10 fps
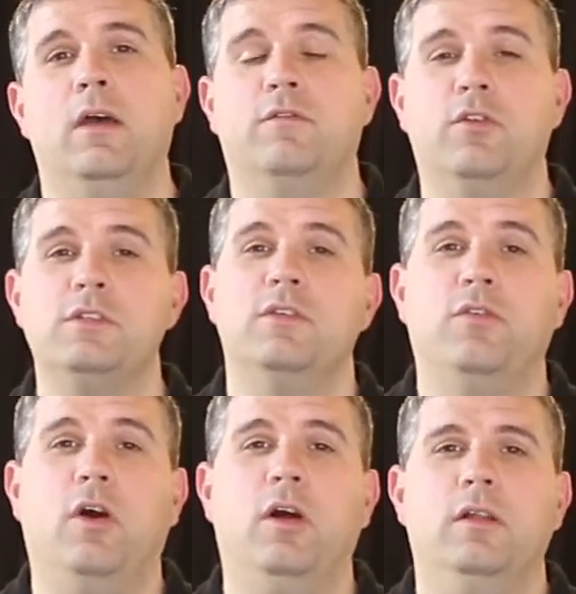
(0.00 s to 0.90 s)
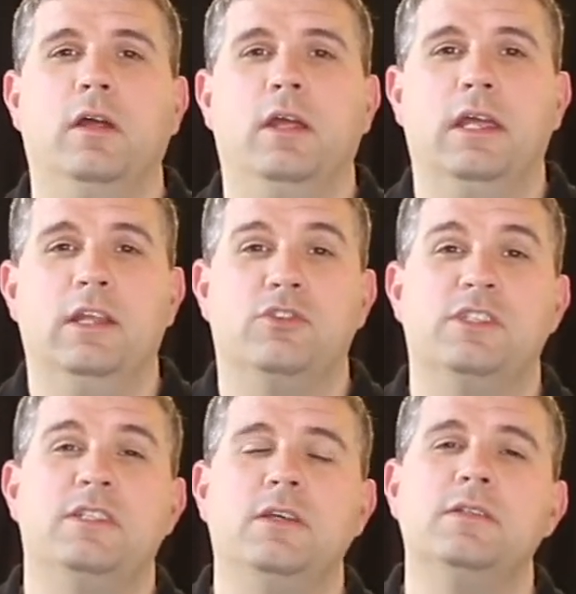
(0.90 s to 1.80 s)
First of all, there's
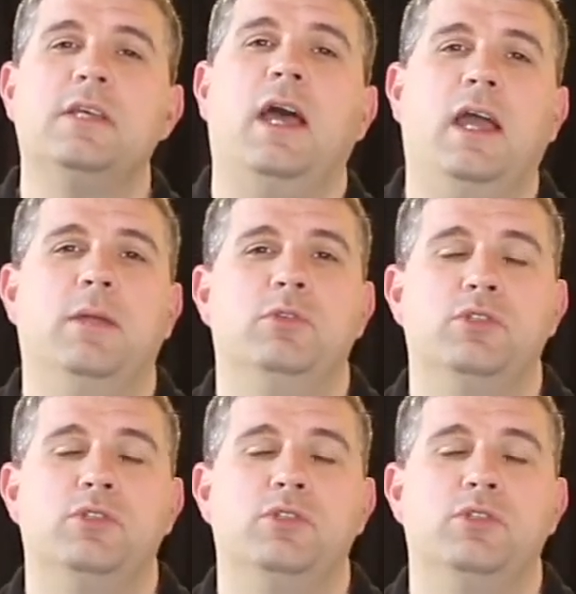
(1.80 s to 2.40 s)
still time